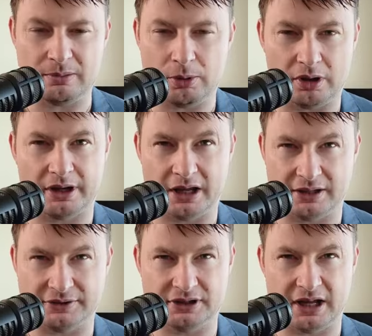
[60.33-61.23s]
holiday
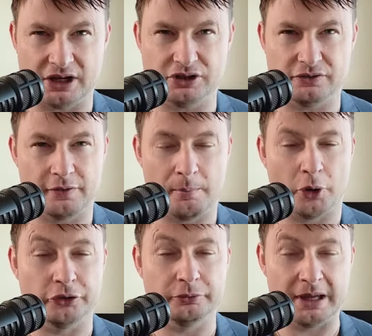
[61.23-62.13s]
destination for
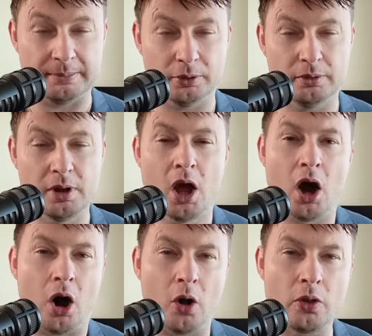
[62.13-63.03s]
most people.
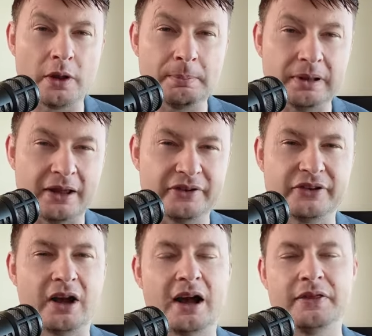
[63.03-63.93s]
On the plus
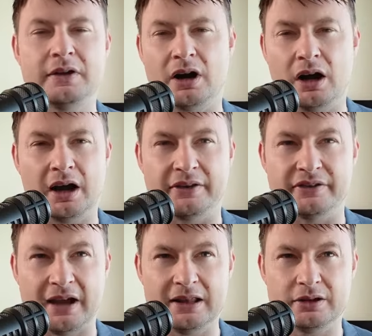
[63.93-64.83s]
side, there are high
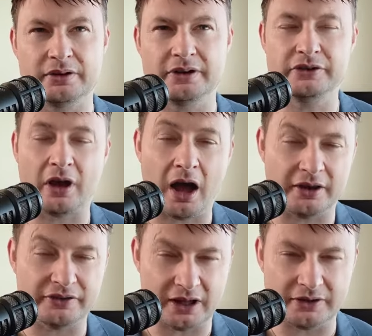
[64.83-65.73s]
salaries, high
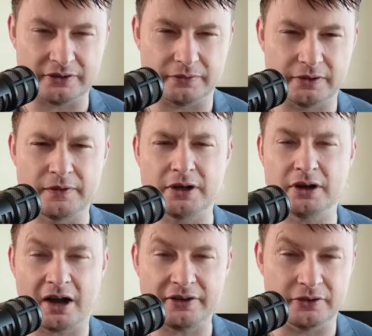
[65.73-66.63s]
standards of living,
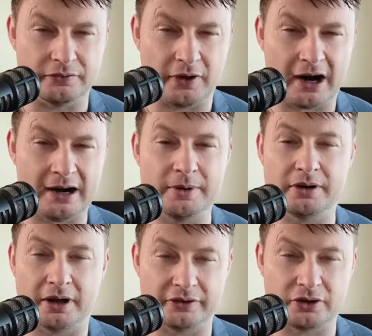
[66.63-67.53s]
nice environment,
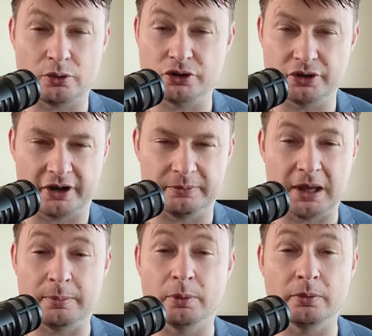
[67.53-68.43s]
nice culture, nice
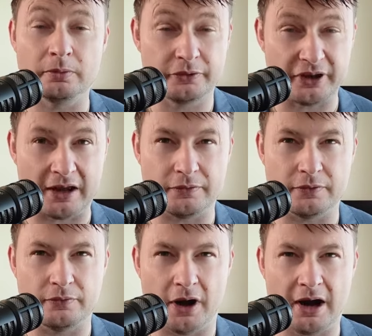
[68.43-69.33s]
people, safe
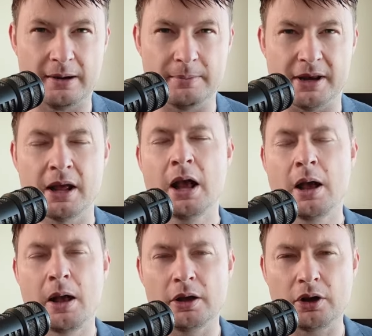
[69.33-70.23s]
environment.
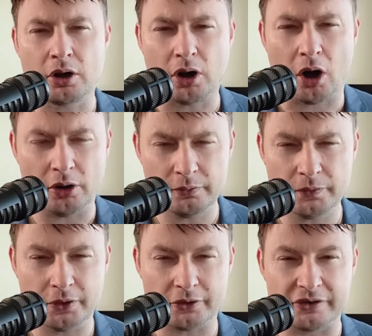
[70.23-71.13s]

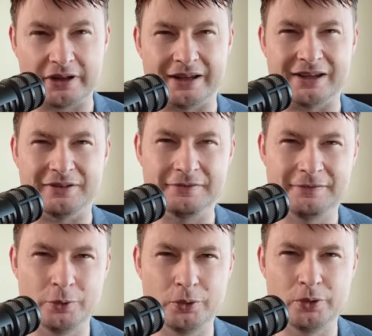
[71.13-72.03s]
Conversely,
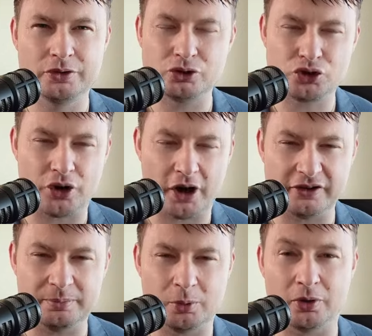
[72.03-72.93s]
food,
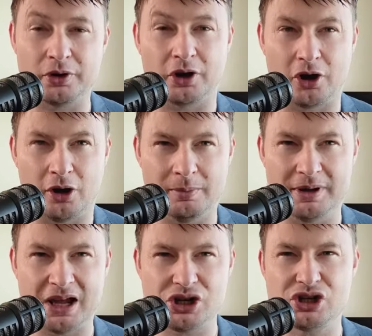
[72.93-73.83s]
transport,
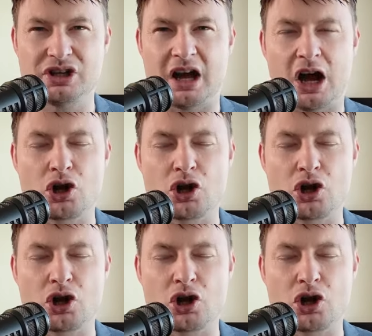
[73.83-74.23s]
accommodation are